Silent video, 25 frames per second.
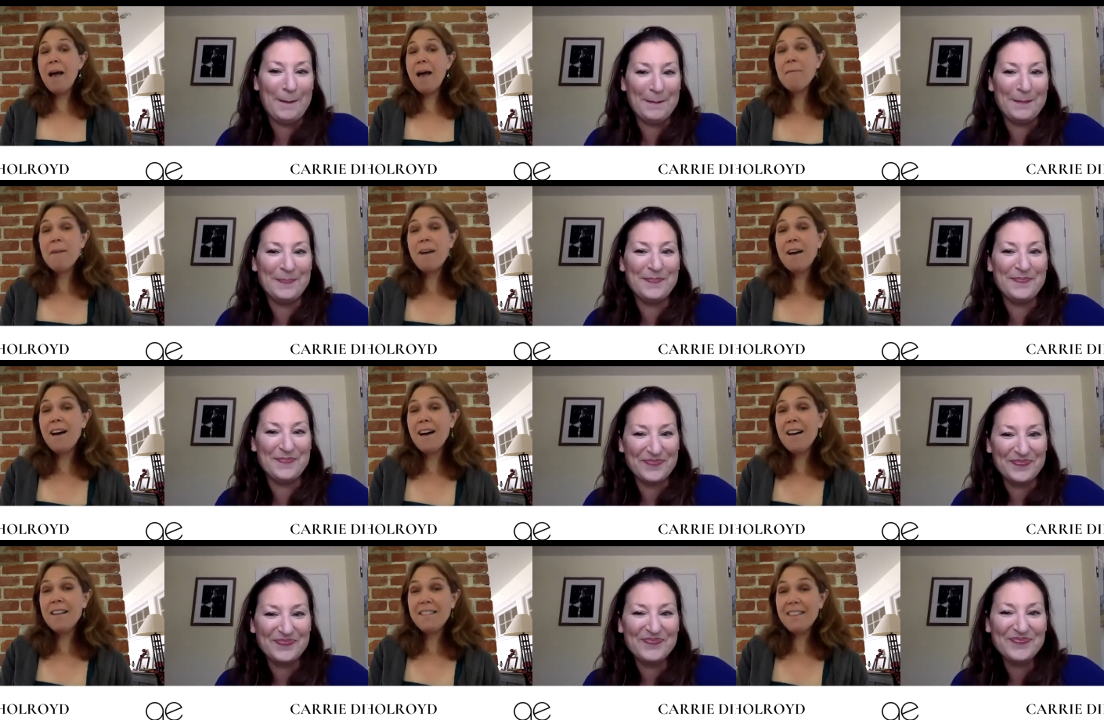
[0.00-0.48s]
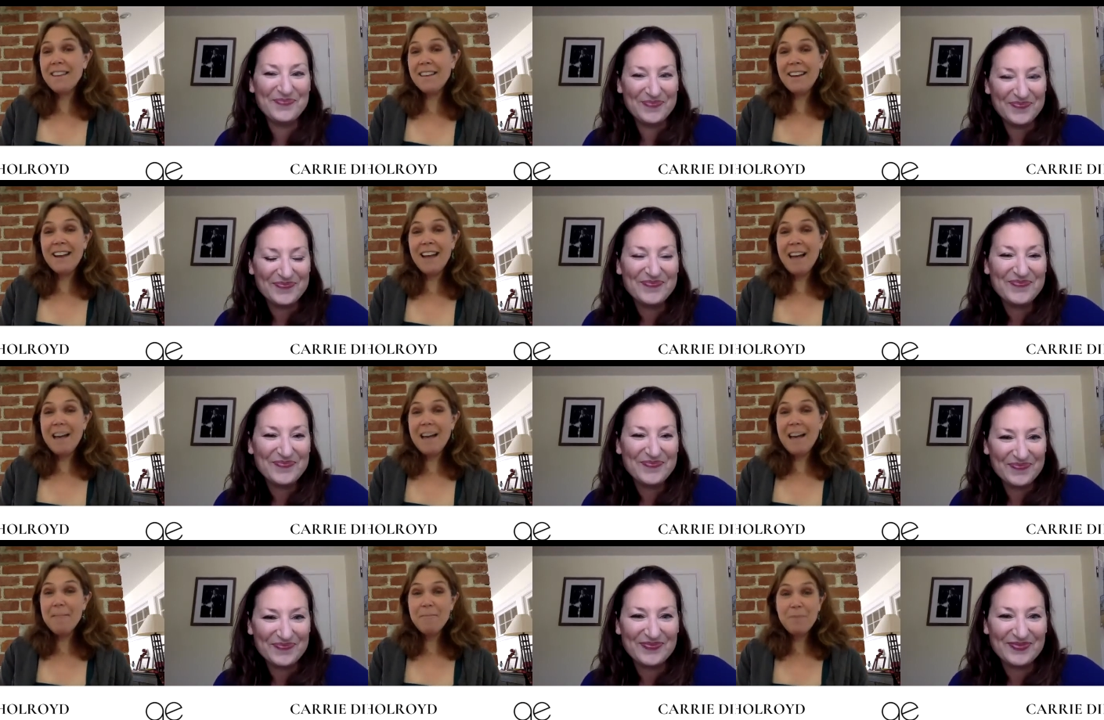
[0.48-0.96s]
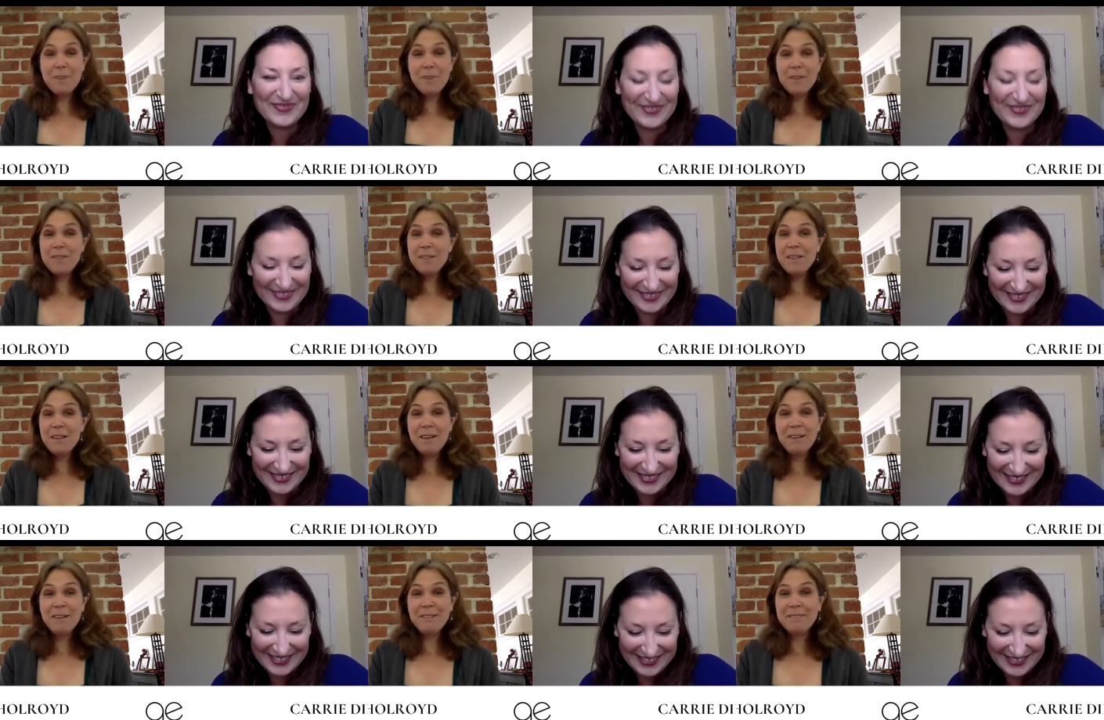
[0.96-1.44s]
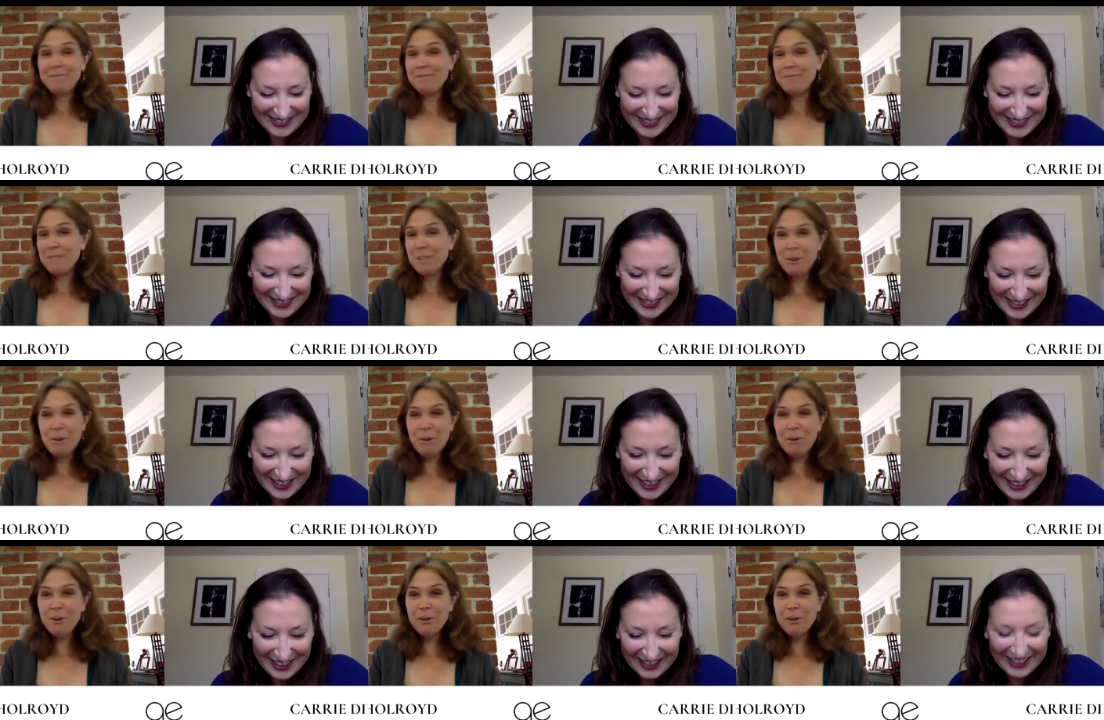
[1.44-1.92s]
Speaker 1: on it i'm with you
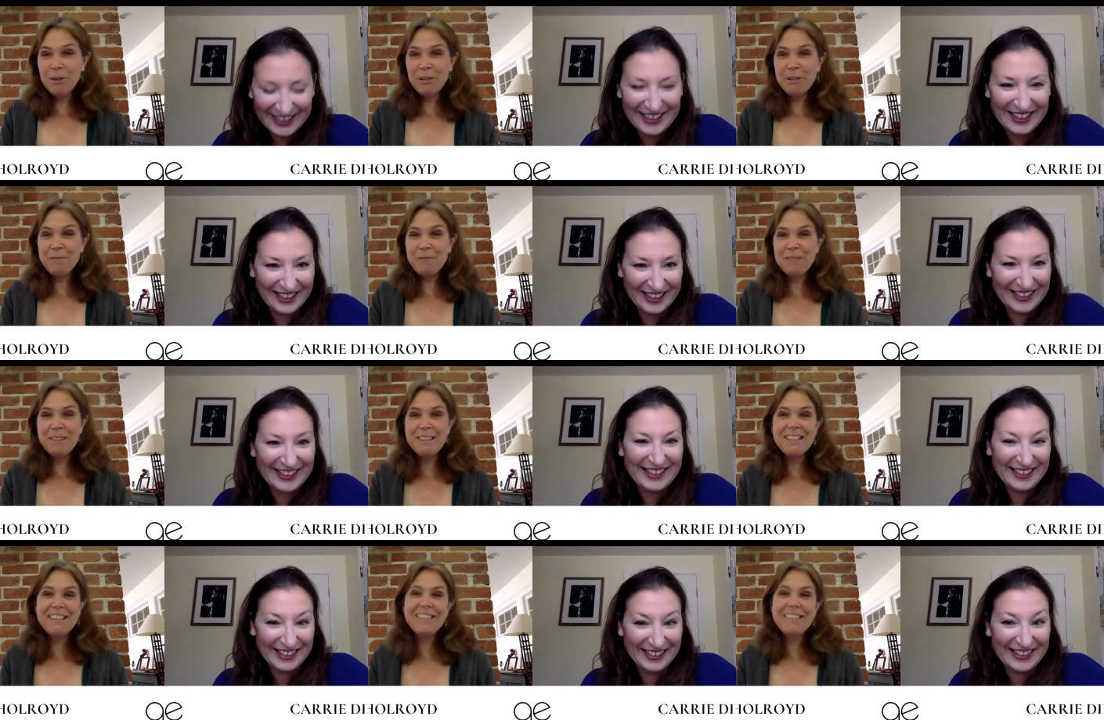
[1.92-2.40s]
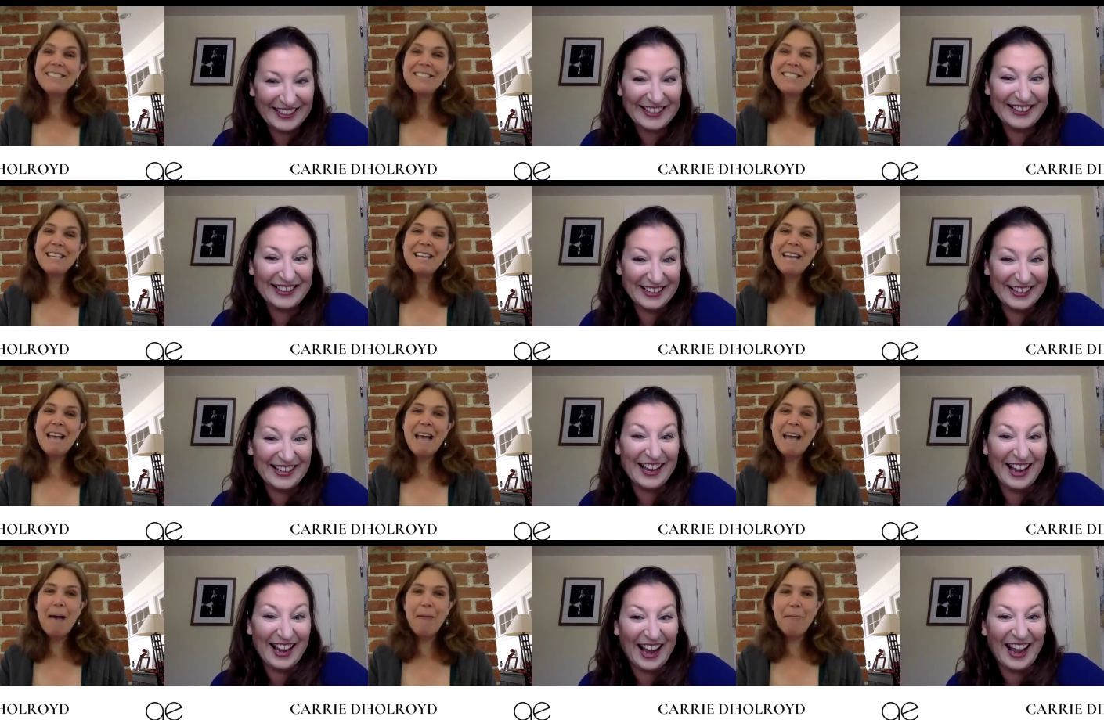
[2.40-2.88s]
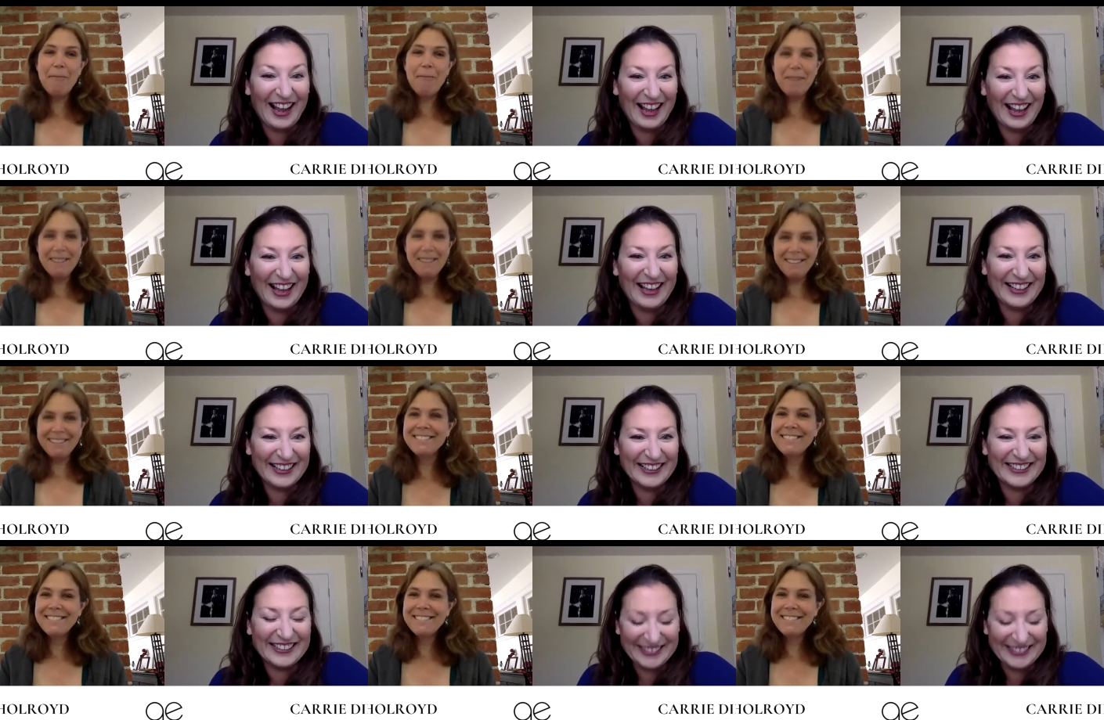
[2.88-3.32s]
totally with you it's gonna happen